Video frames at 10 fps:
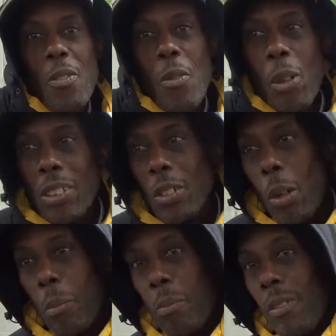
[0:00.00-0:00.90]
one,
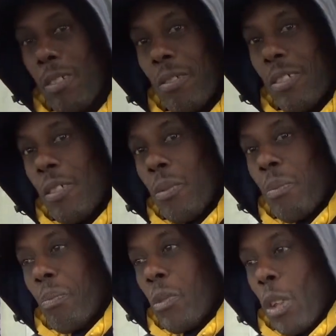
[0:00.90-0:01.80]
don't,
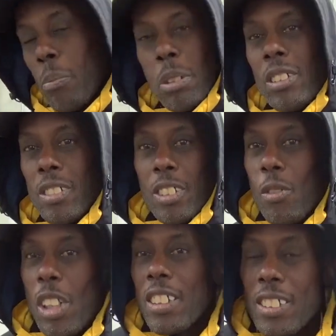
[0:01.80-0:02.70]
don't pay attention to
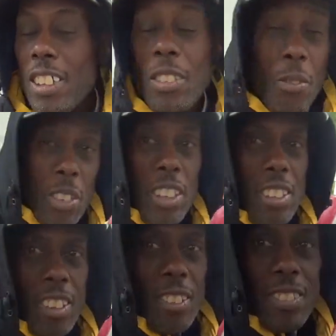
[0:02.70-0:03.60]
what I say in the
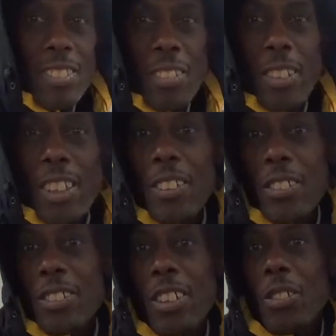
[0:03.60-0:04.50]
video. Big
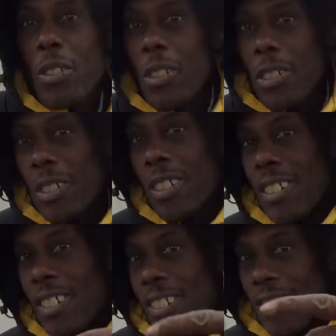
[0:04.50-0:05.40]

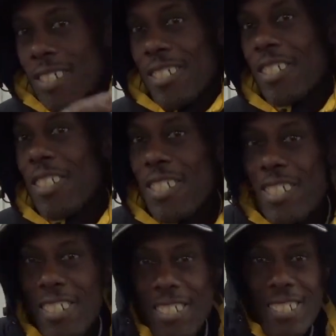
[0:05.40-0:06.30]
Mike,
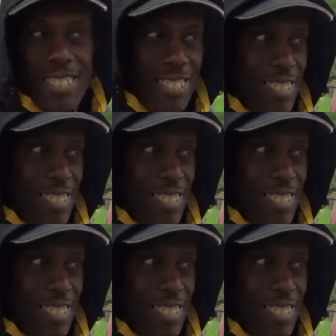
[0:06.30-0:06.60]
I,